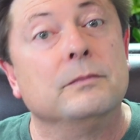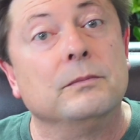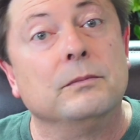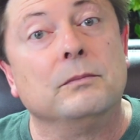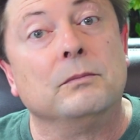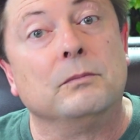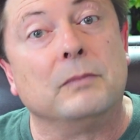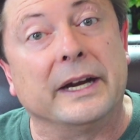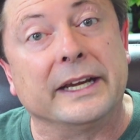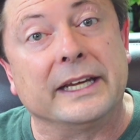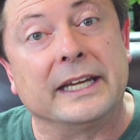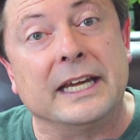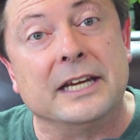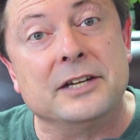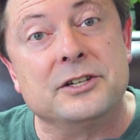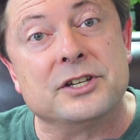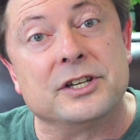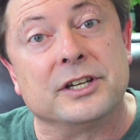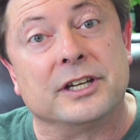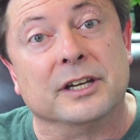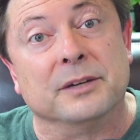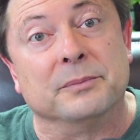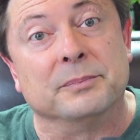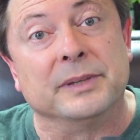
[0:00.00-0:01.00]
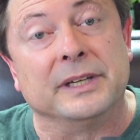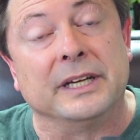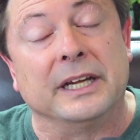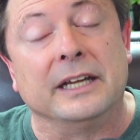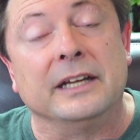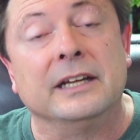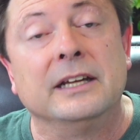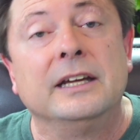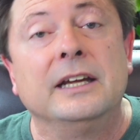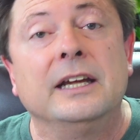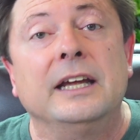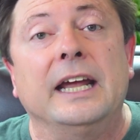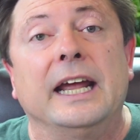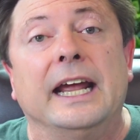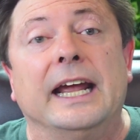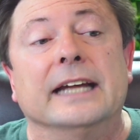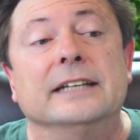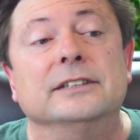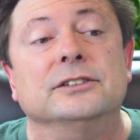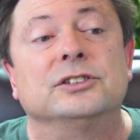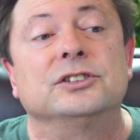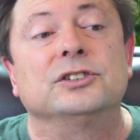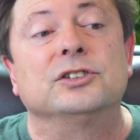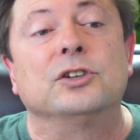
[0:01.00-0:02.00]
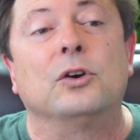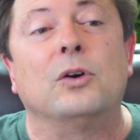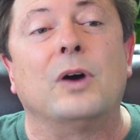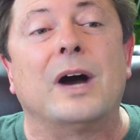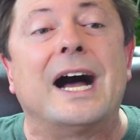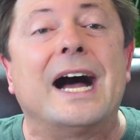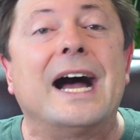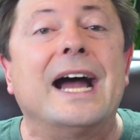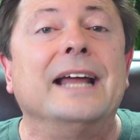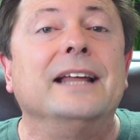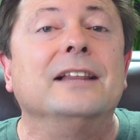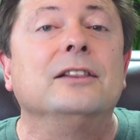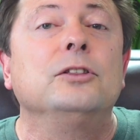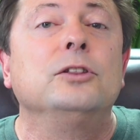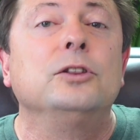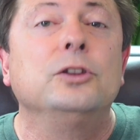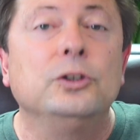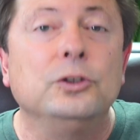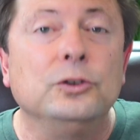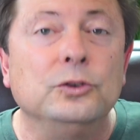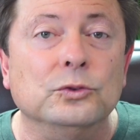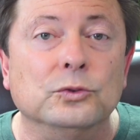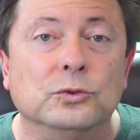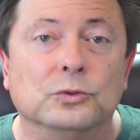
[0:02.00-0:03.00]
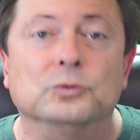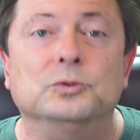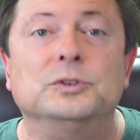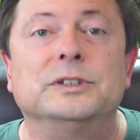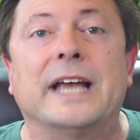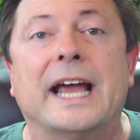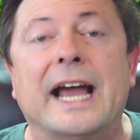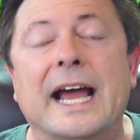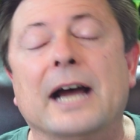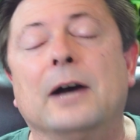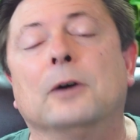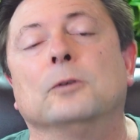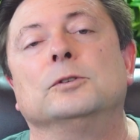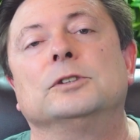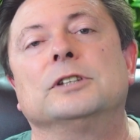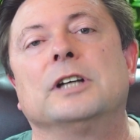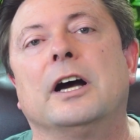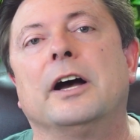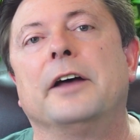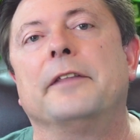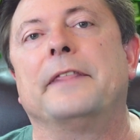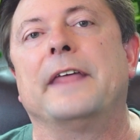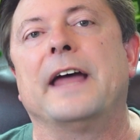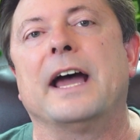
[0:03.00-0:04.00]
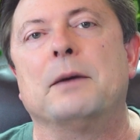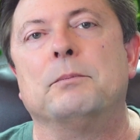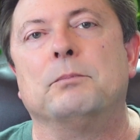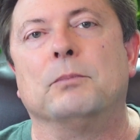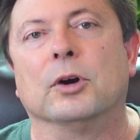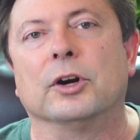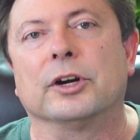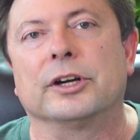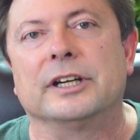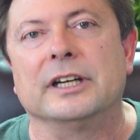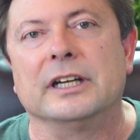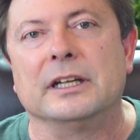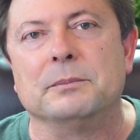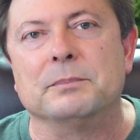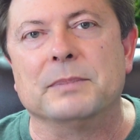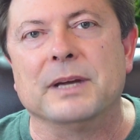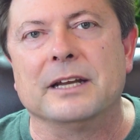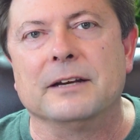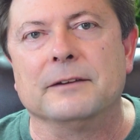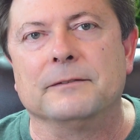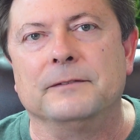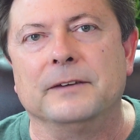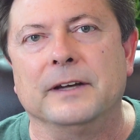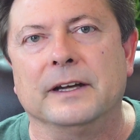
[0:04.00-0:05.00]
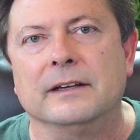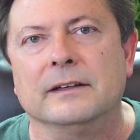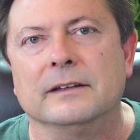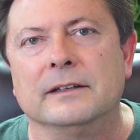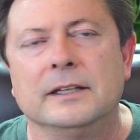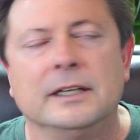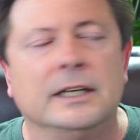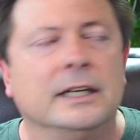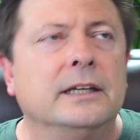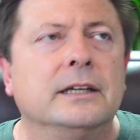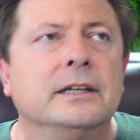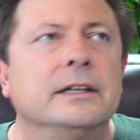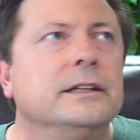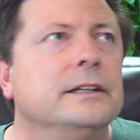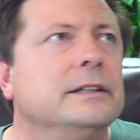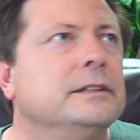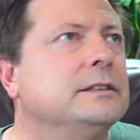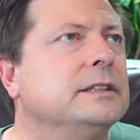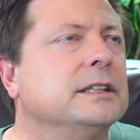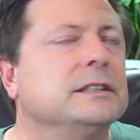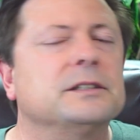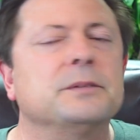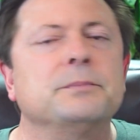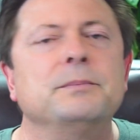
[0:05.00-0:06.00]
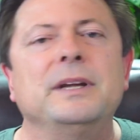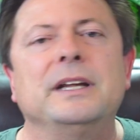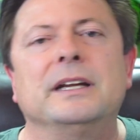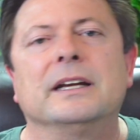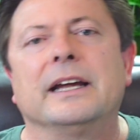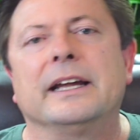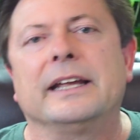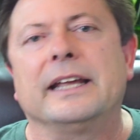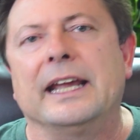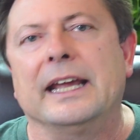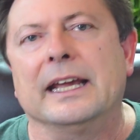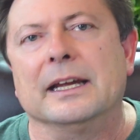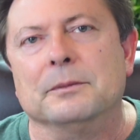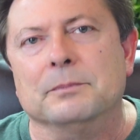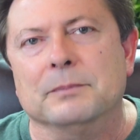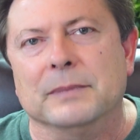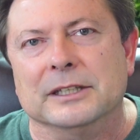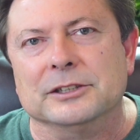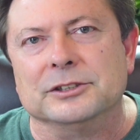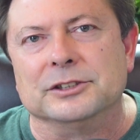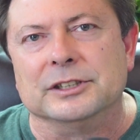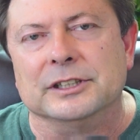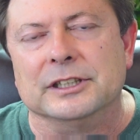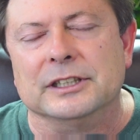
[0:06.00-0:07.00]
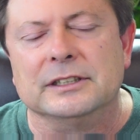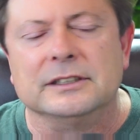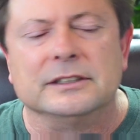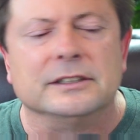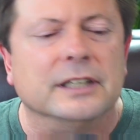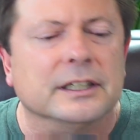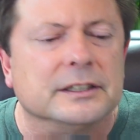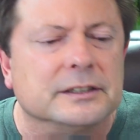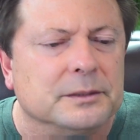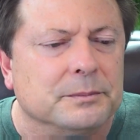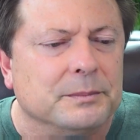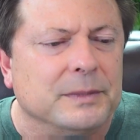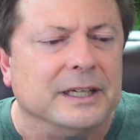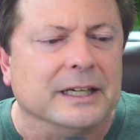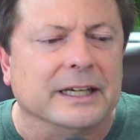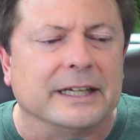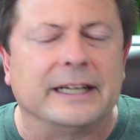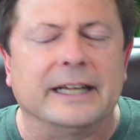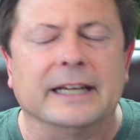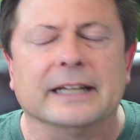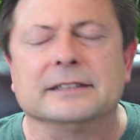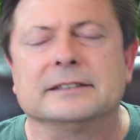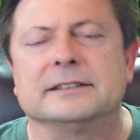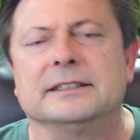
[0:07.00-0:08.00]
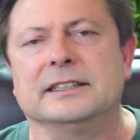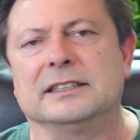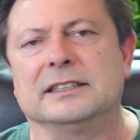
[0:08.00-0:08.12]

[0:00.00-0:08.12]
my caging company. And so I lose out on that marketing benefit. It doesn't mean I can't mention it. It doesn't mean I can't say